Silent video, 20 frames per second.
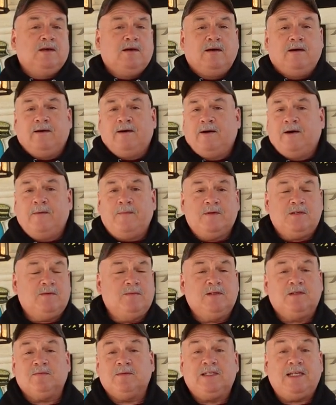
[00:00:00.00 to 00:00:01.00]
Uh, it's going
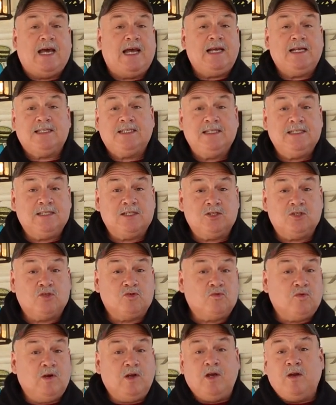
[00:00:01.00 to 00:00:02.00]
to be some Italian seasoned
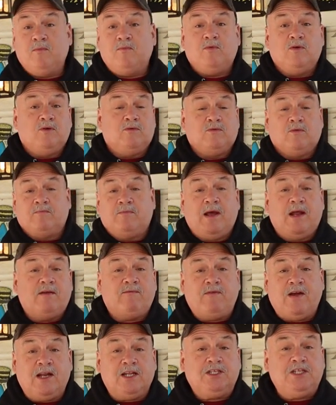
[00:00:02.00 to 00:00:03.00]
shrimp. with a bed
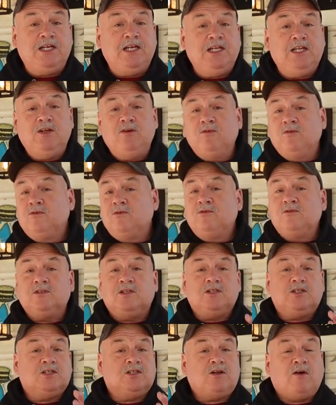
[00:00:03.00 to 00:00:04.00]
of fettuccine noodles
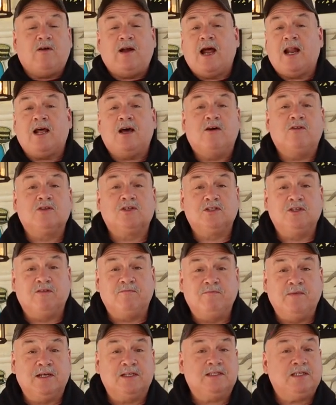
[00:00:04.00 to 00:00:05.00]
and just all kind of other
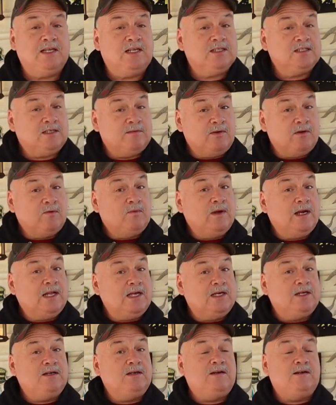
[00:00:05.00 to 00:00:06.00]
stuff mixed in. It's going to be really
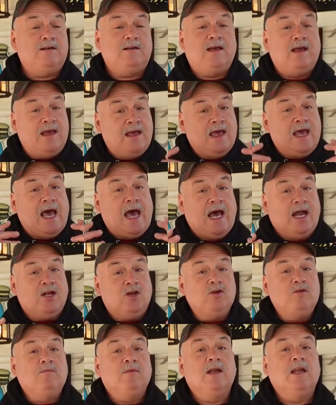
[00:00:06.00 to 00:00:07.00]
good, I
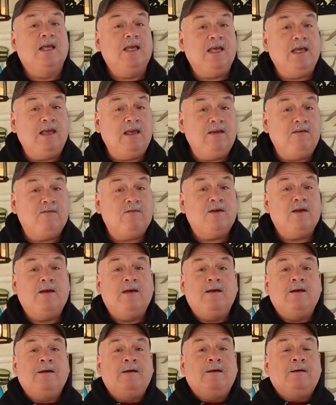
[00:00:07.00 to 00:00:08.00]
do believe.
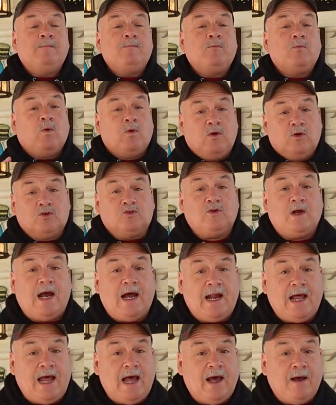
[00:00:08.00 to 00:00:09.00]
We're going to
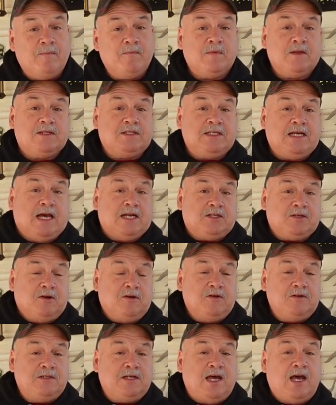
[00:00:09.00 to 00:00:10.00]
try it out, see how it
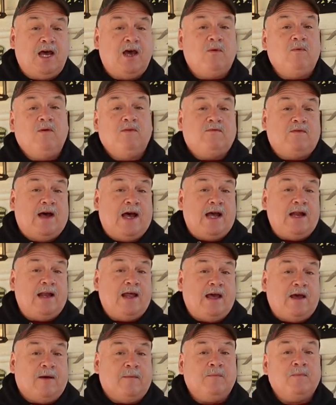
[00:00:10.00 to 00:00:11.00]
turns out. We'll find
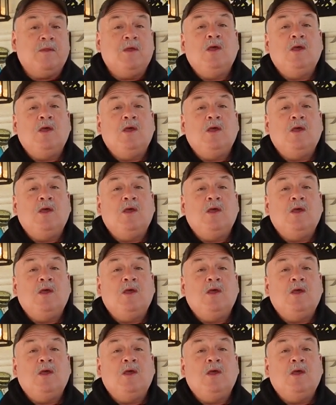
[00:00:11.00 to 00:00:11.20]
out.